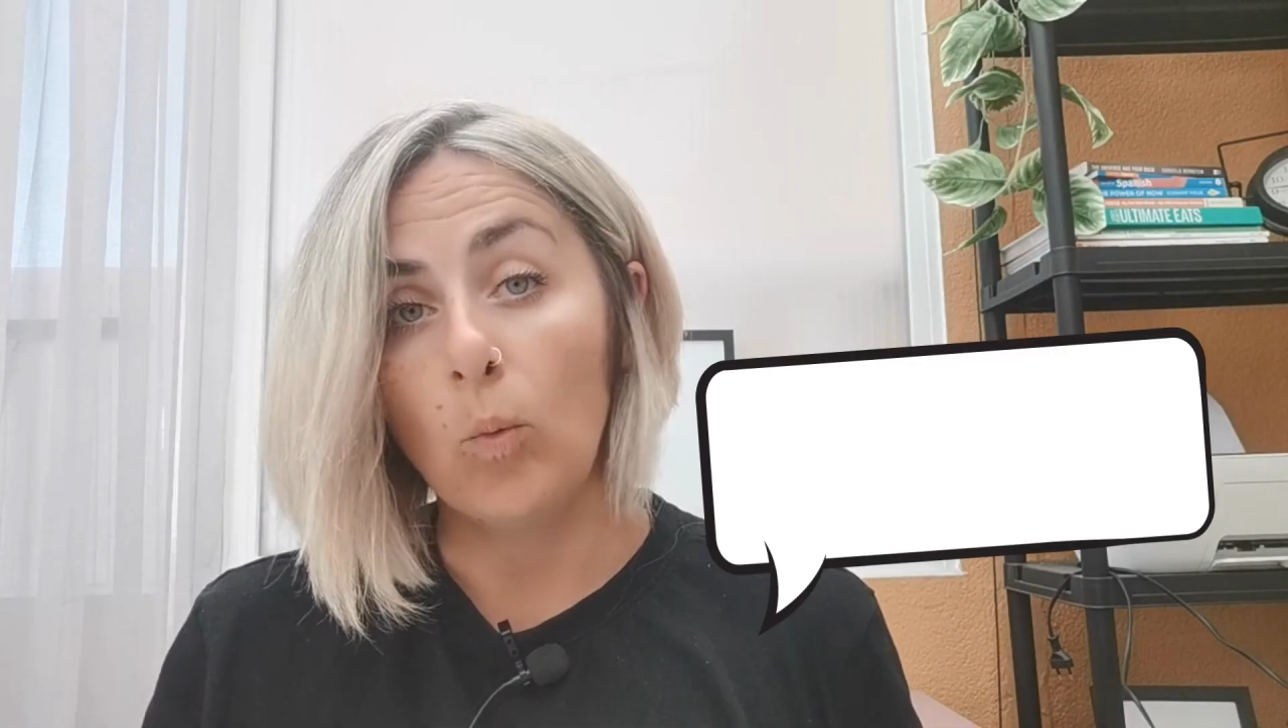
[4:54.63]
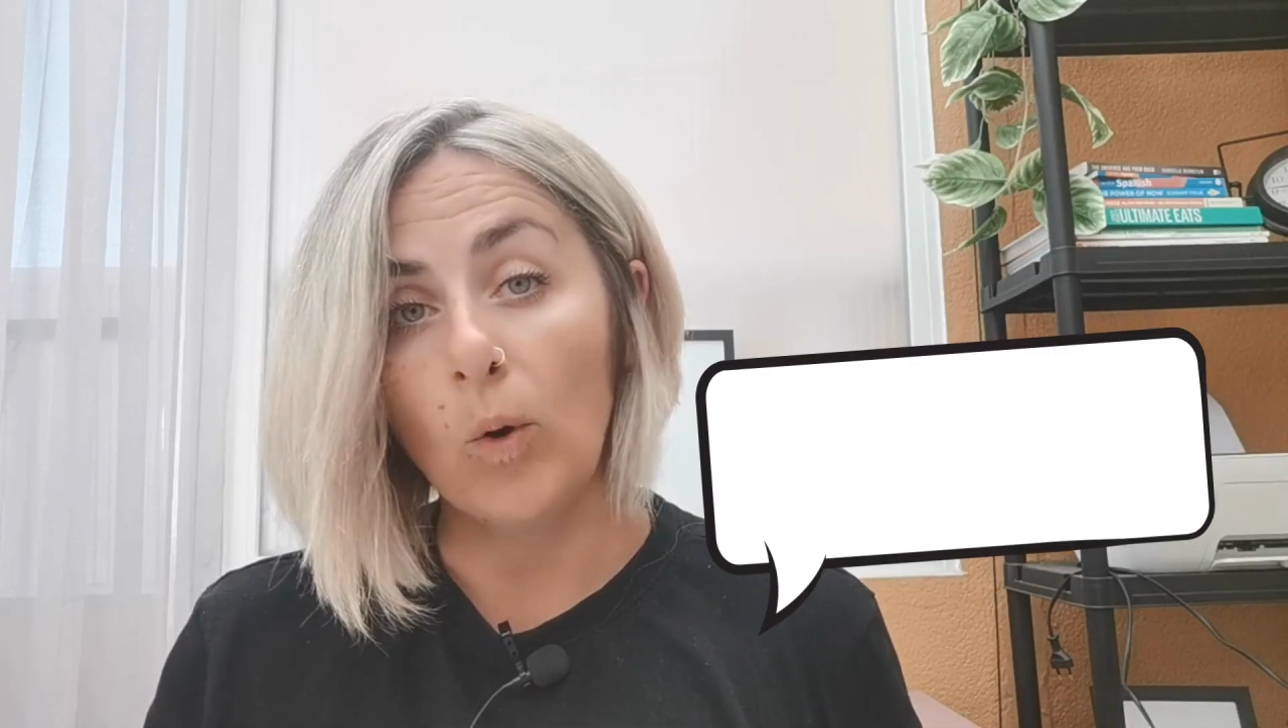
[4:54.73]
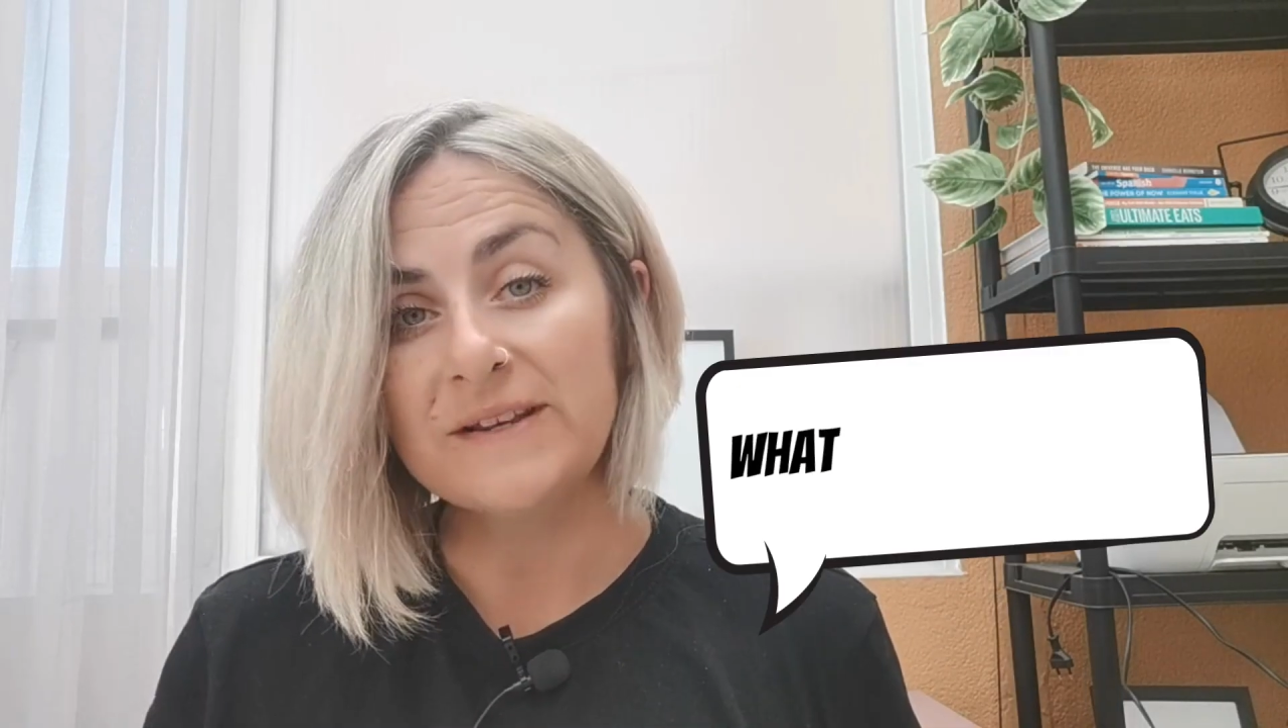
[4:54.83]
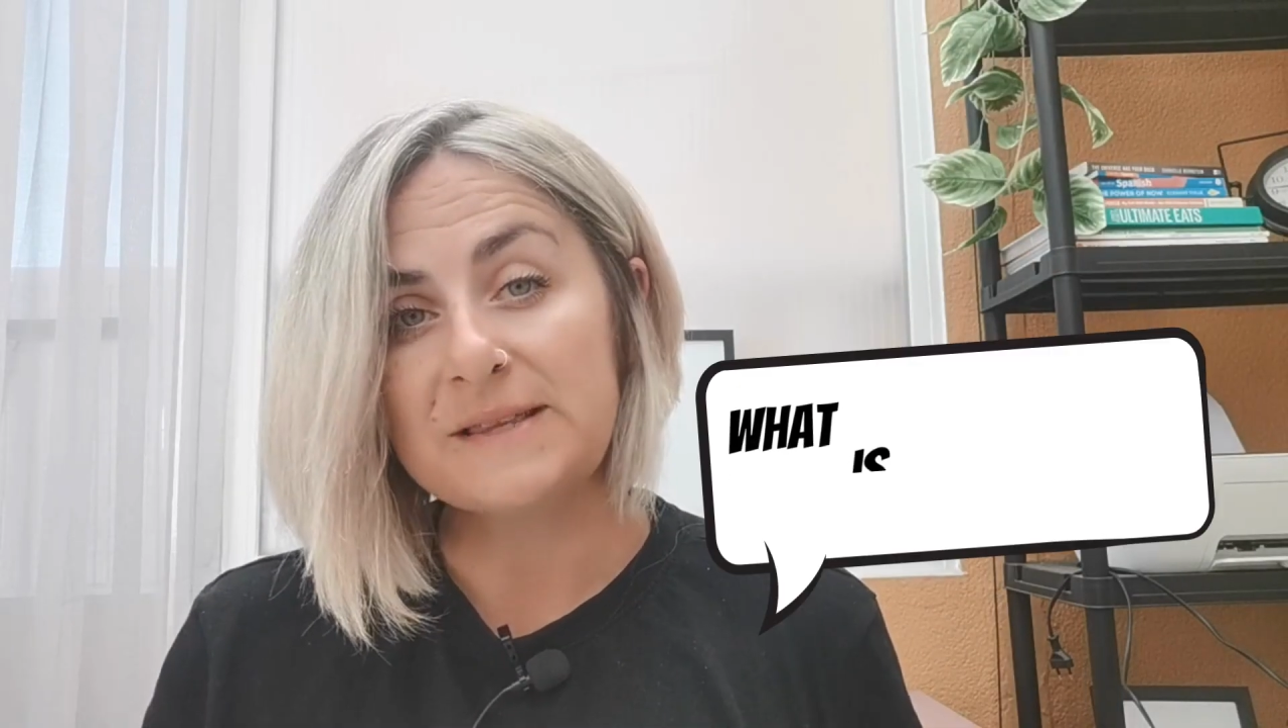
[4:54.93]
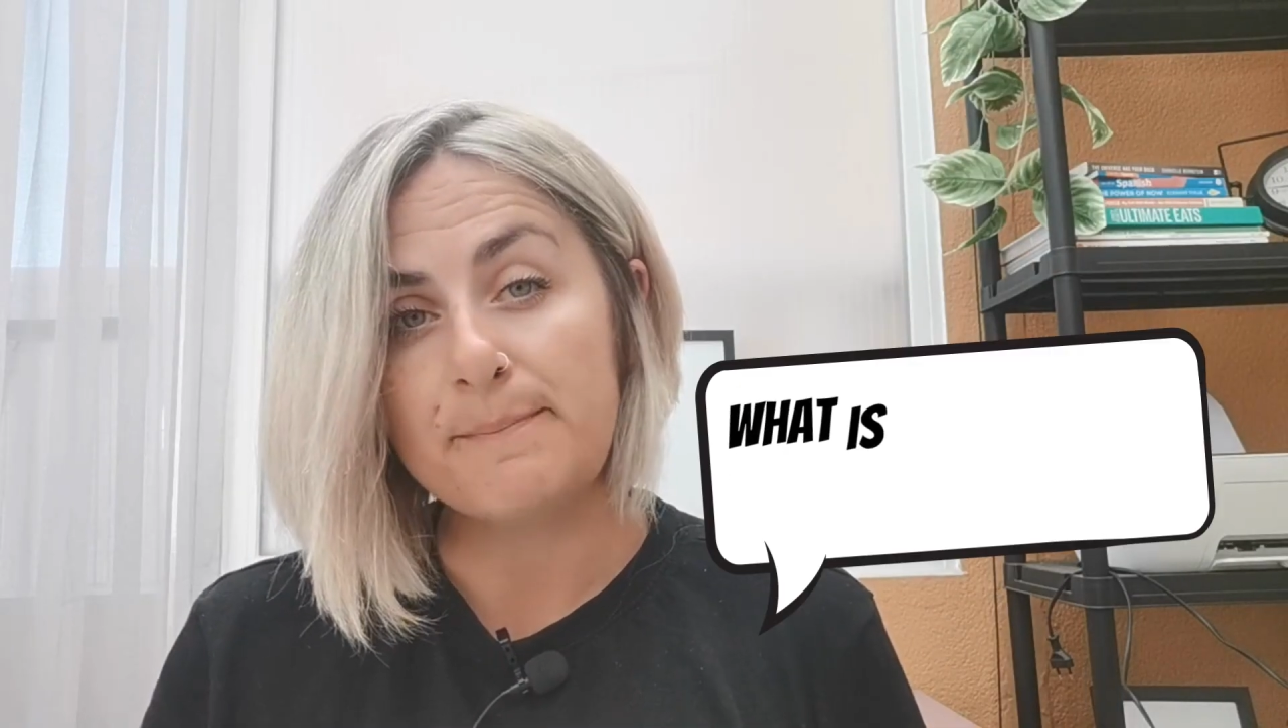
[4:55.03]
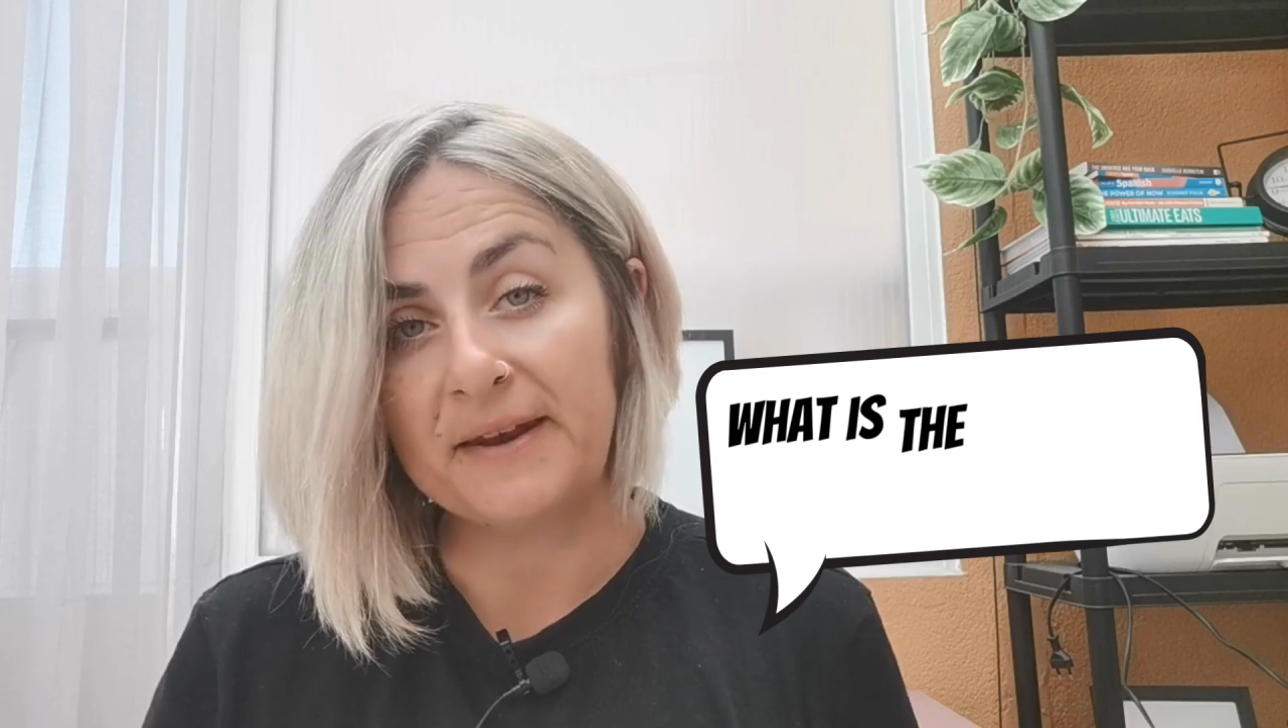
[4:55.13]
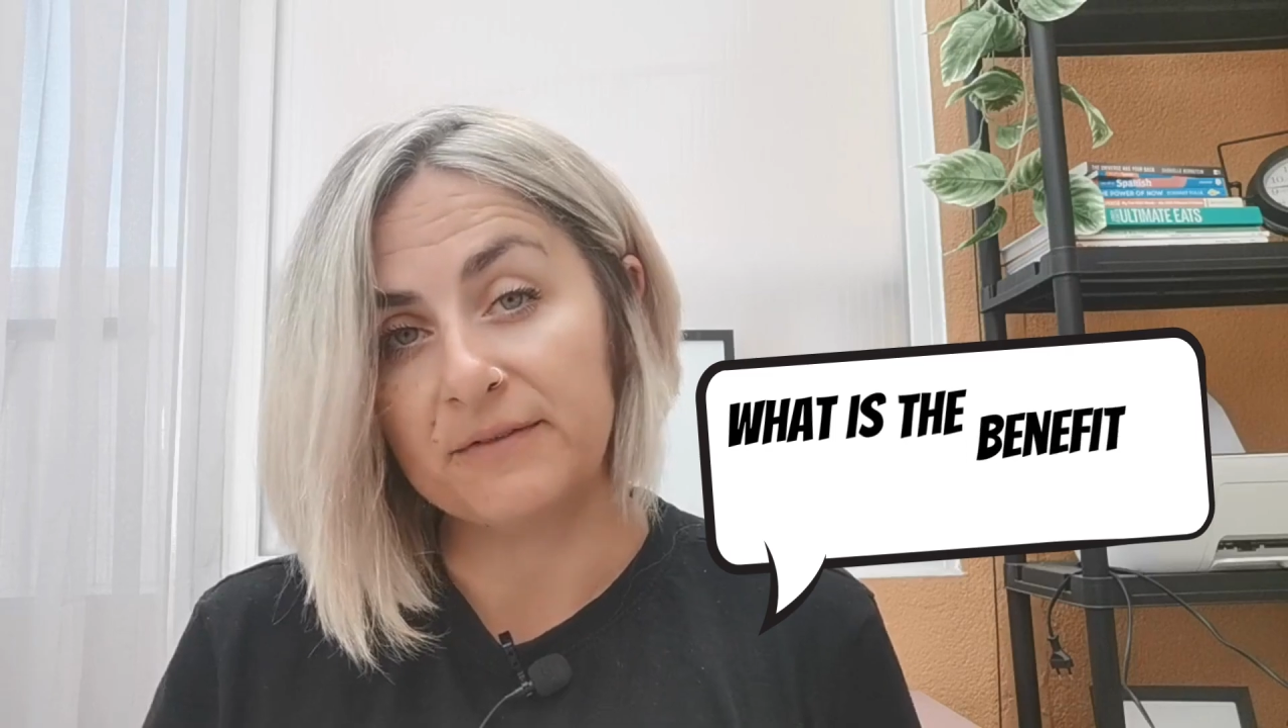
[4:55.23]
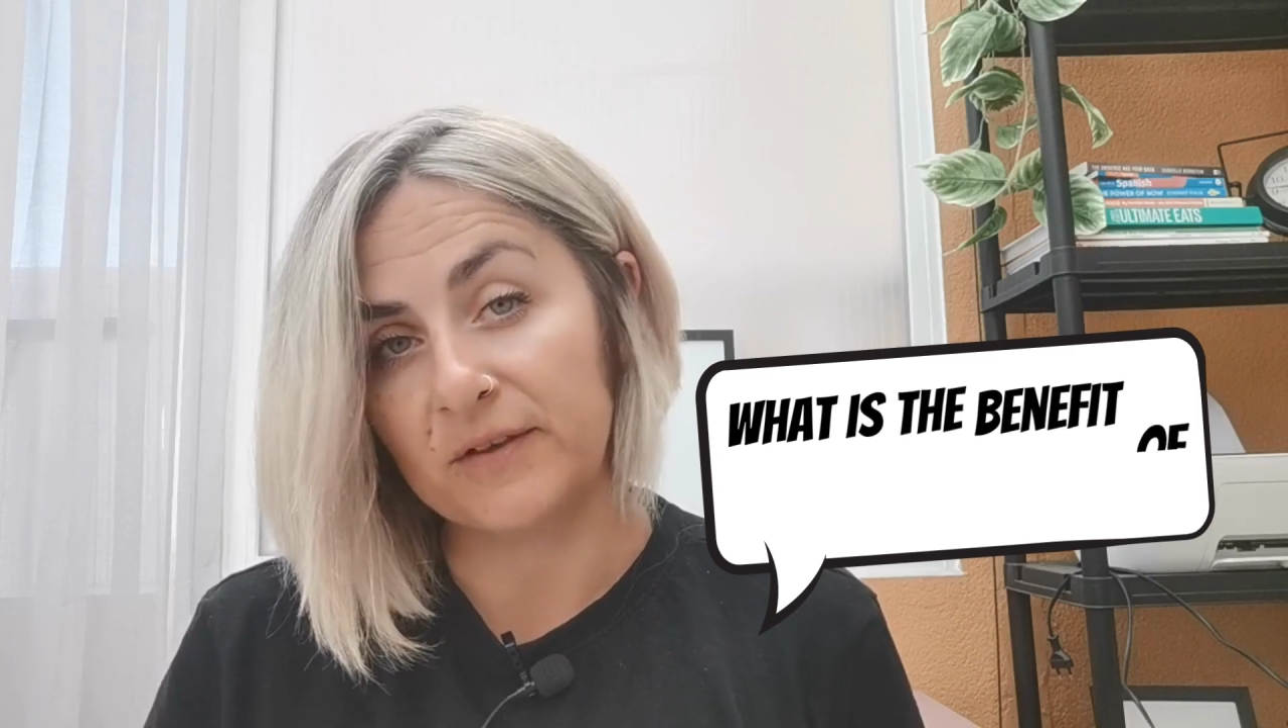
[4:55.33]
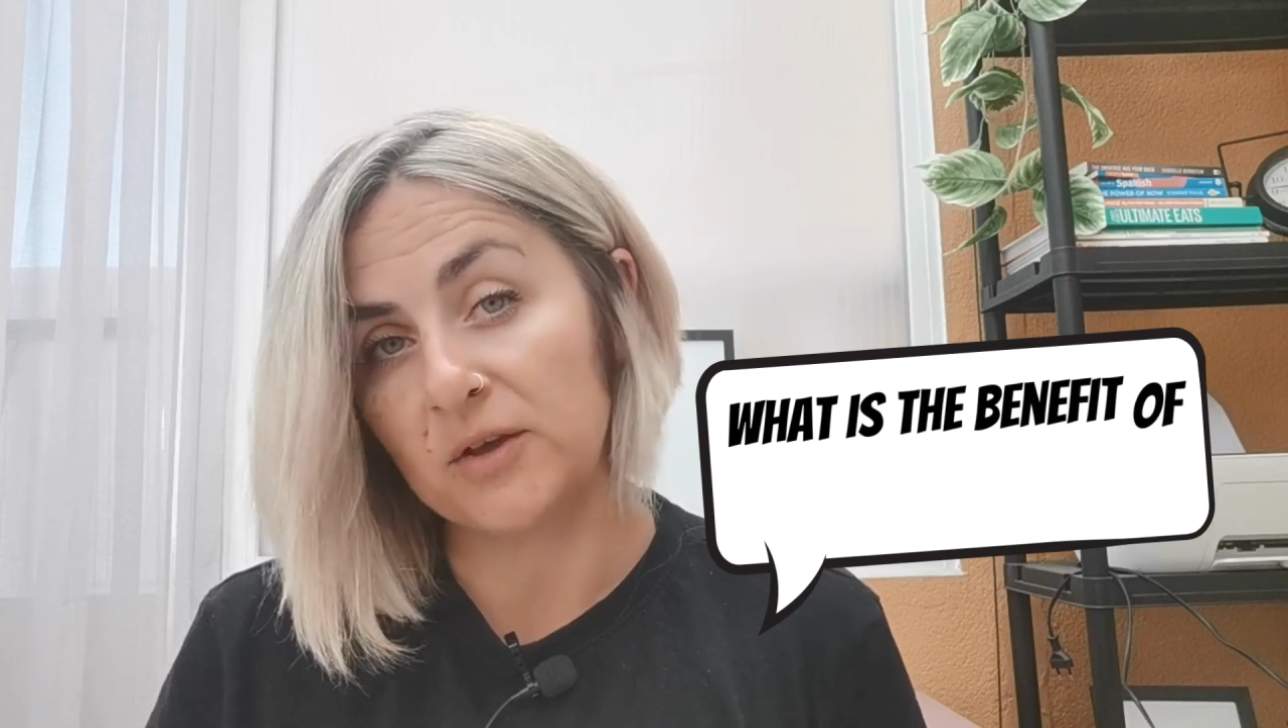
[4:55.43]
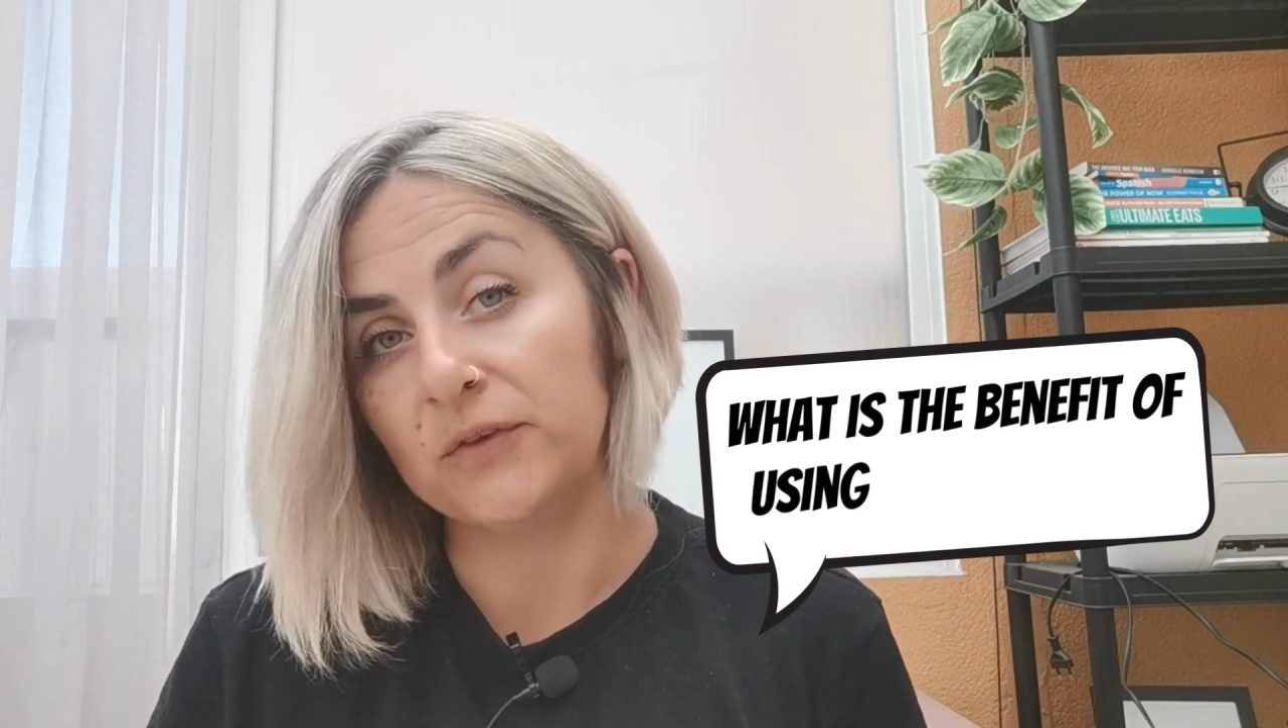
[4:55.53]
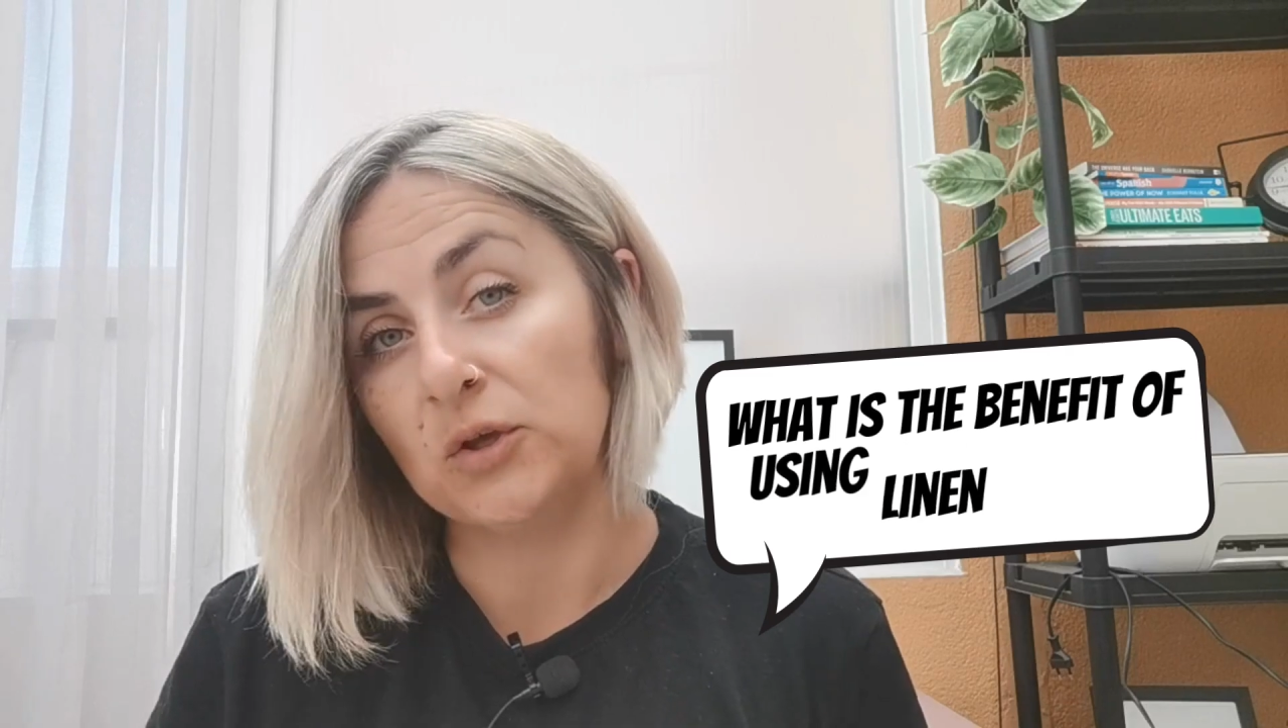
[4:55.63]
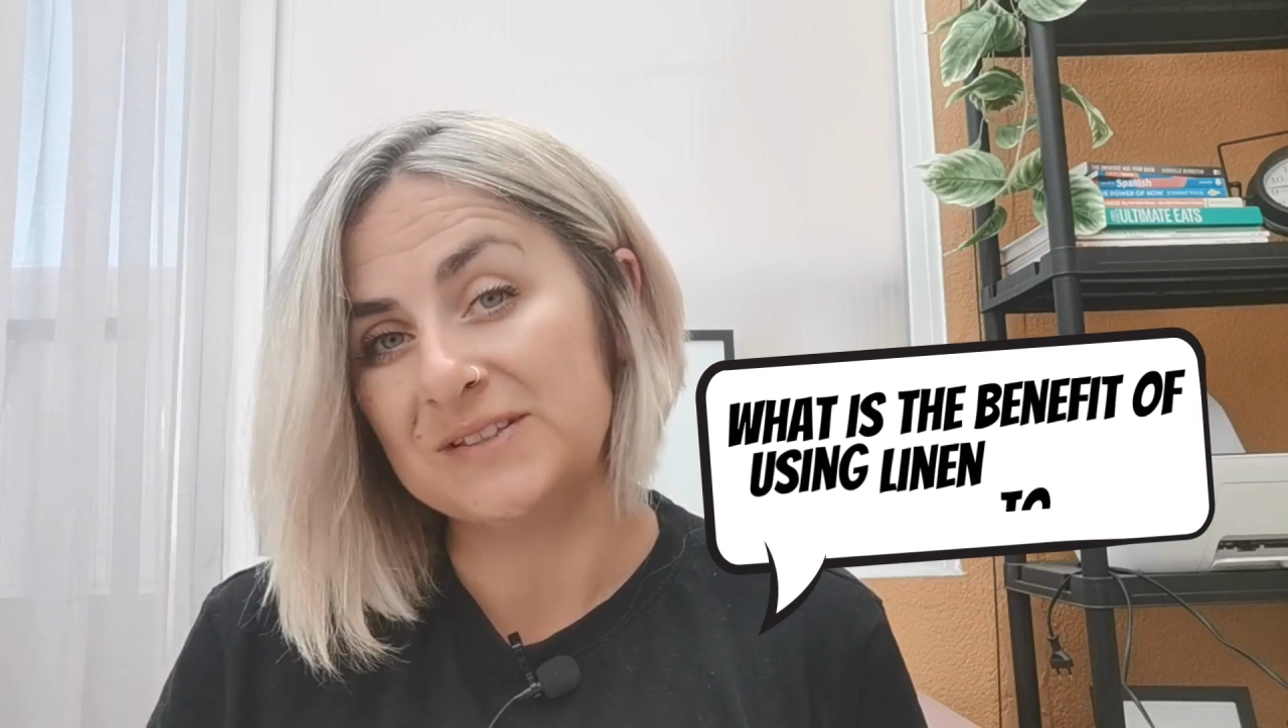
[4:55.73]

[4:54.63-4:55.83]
What is the benefit of